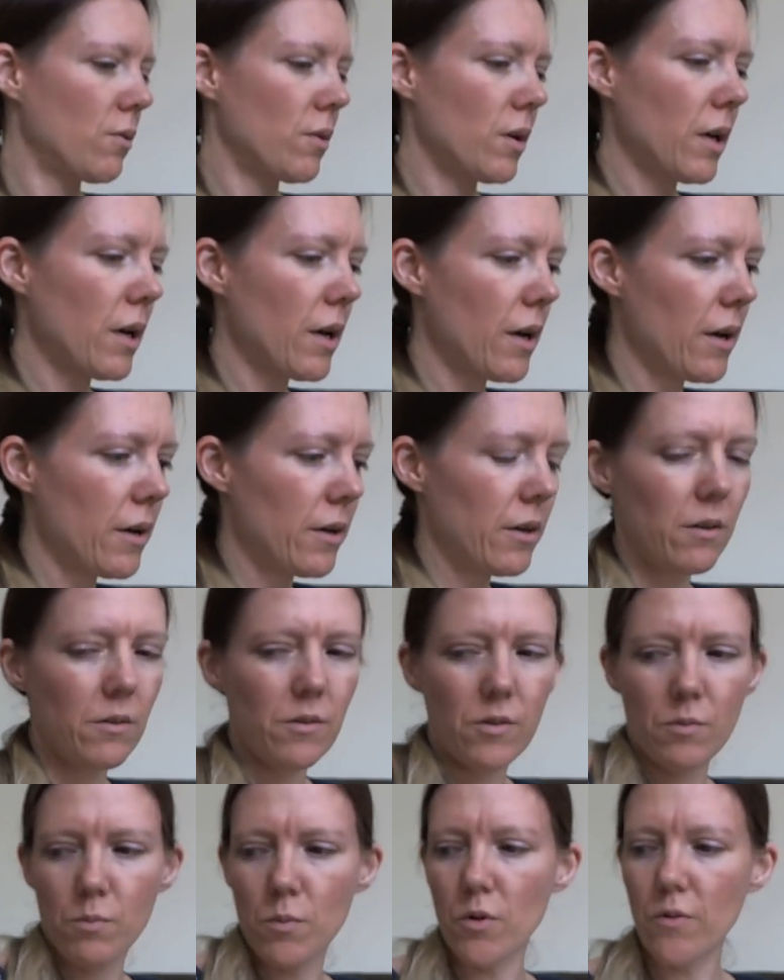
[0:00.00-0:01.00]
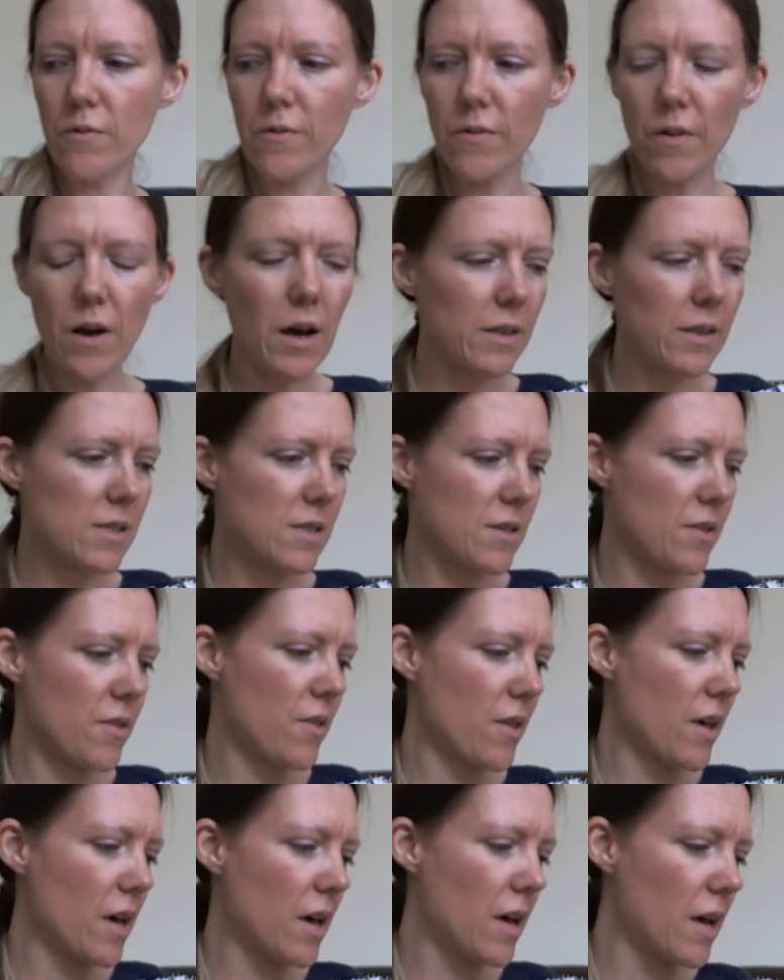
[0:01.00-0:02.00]
Okay, let's move that.
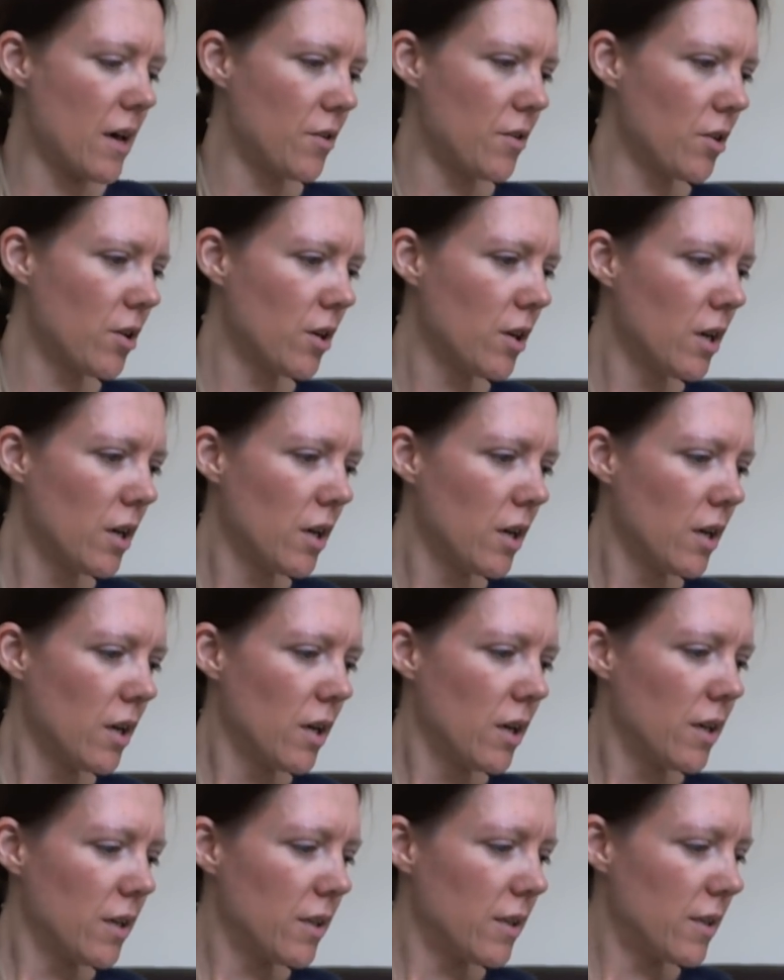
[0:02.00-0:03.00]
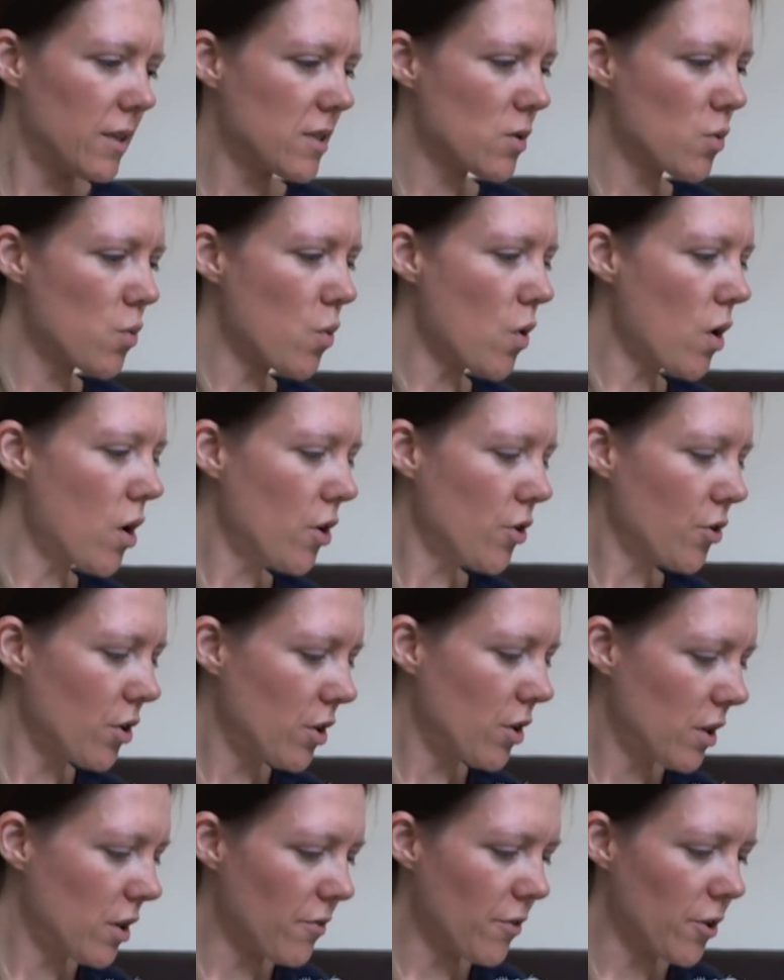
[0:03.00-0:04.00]
Then this
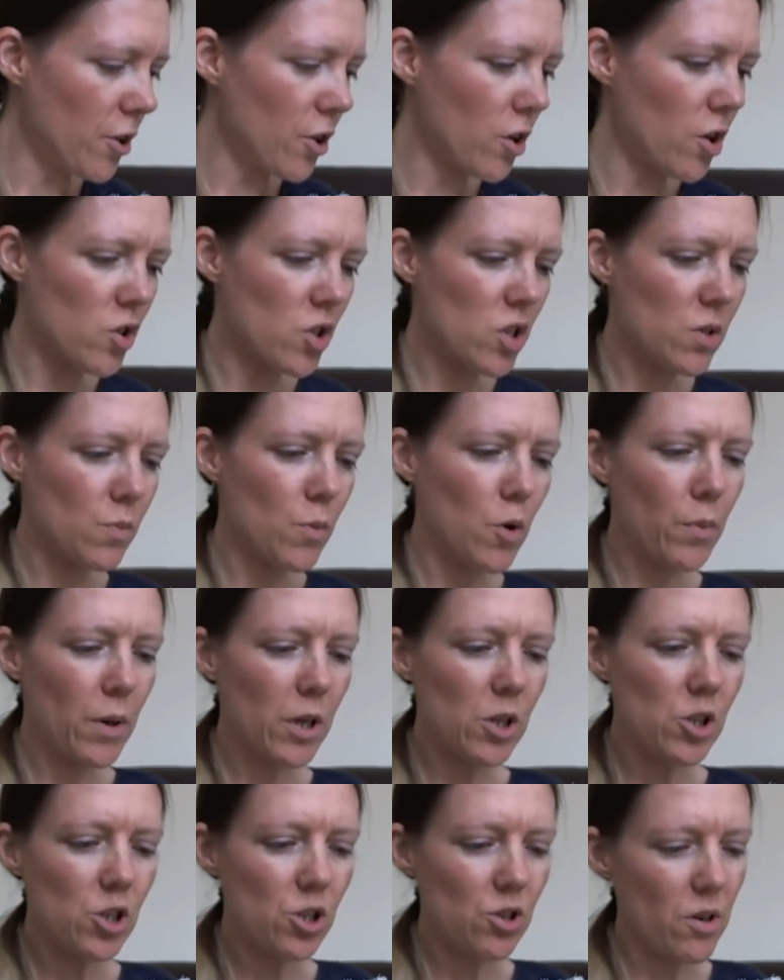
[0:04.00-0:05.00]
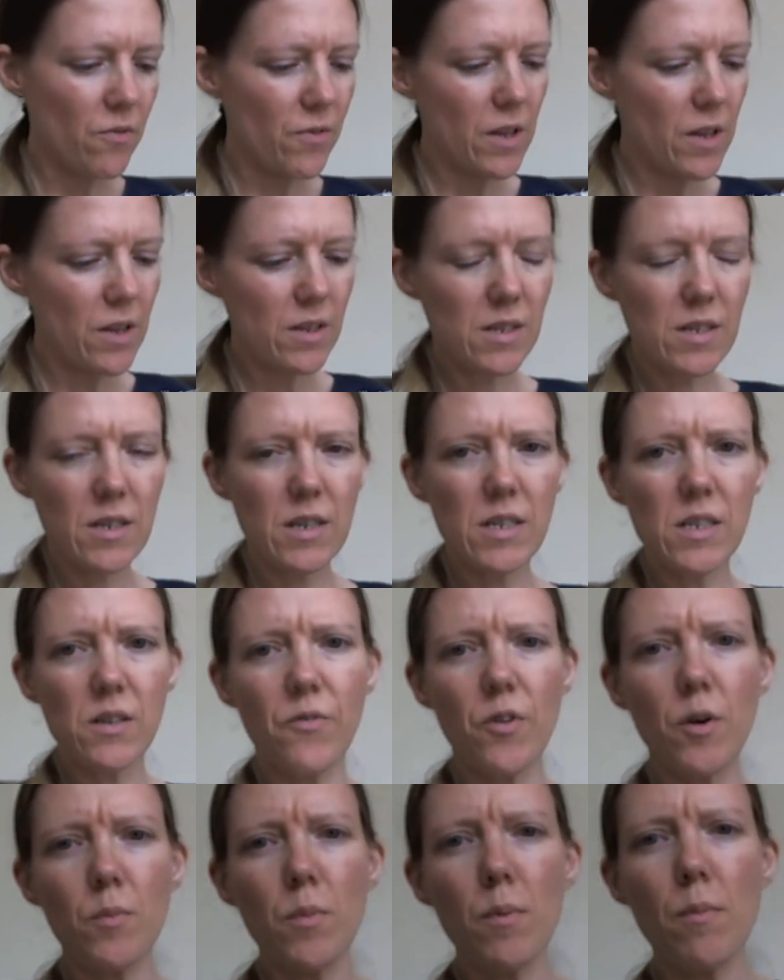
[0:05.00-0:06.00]
one, I've only got a small picture of it. This is
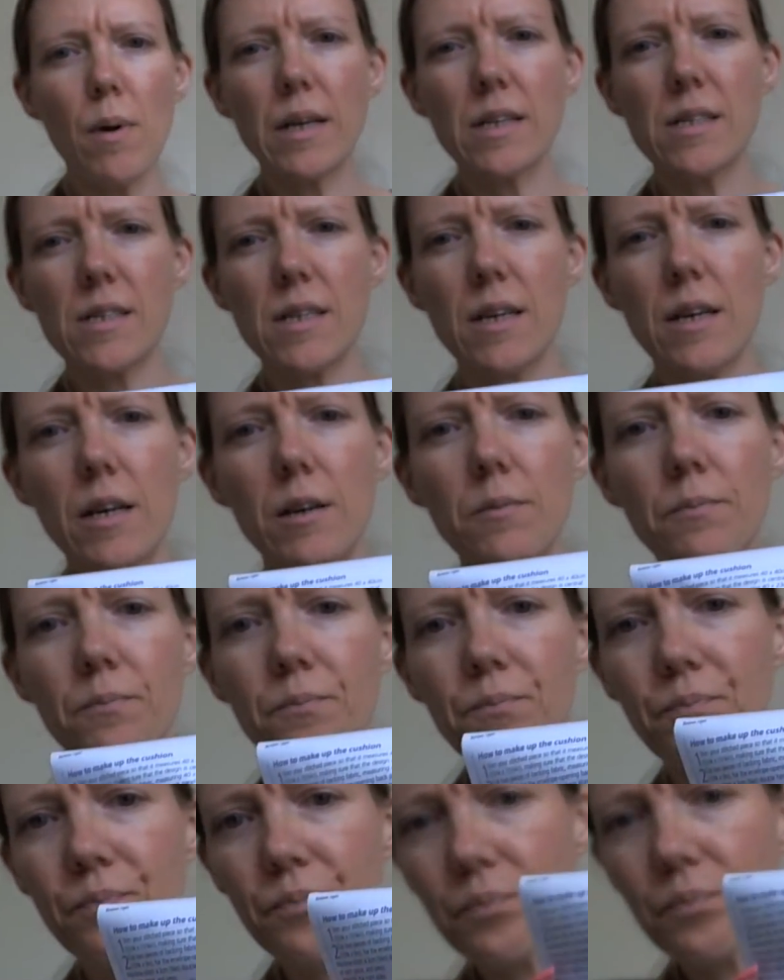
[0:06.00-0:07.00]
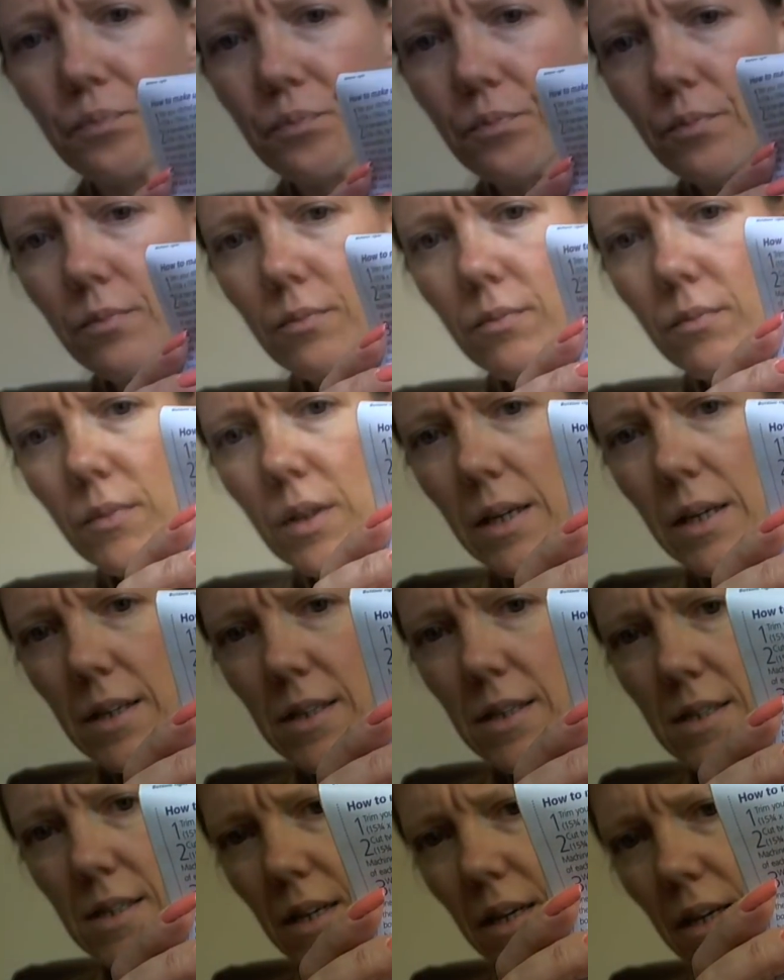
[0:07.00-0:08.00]
from a magazine.
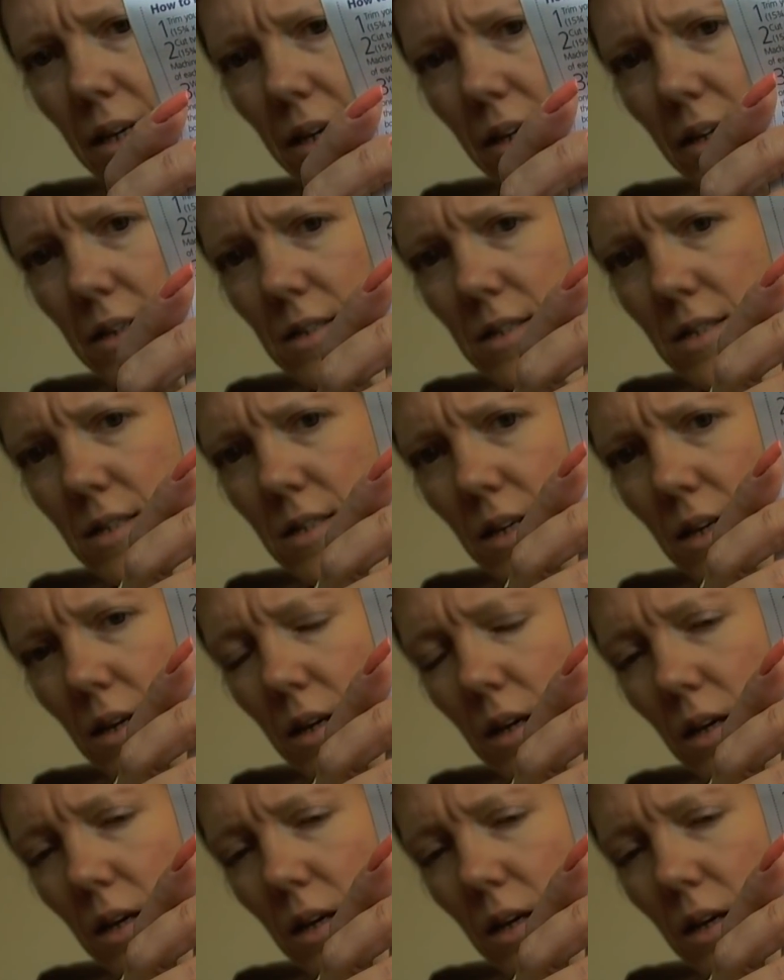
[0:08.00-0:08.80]
It is,